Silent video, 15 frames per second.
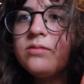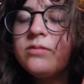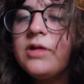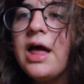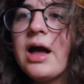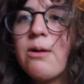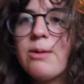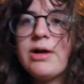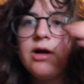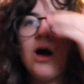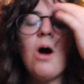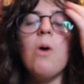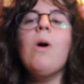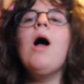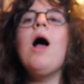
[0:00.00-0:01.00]
There we
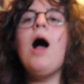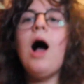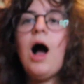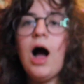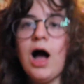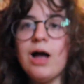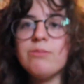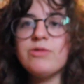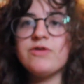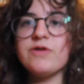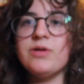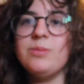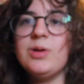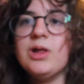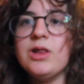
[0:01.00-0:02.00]
go. I'm just
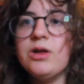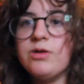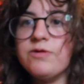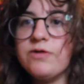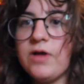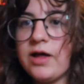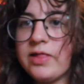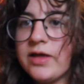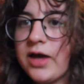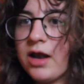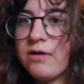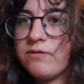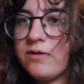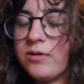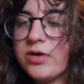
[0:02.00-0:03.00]
going to be a little slightly
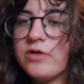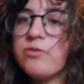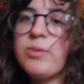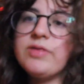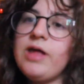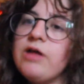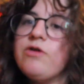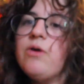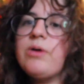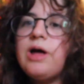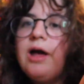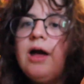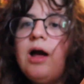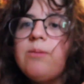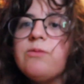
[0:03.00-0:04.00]
out of focus, but that's
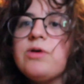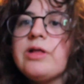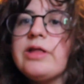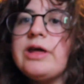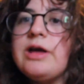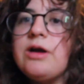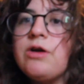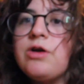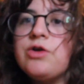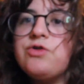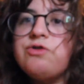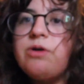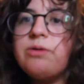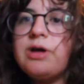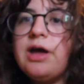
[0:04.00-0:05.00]
okay. I'm really here to
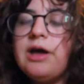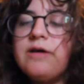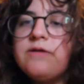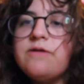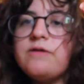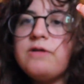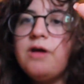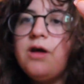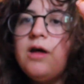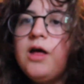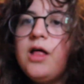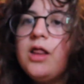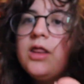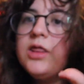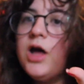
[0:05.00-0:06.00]
showcase
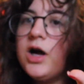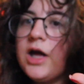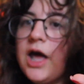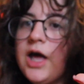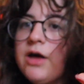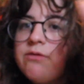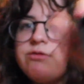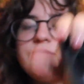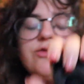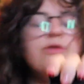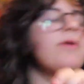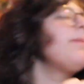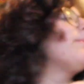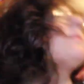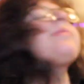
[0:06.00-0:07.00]
the gifts.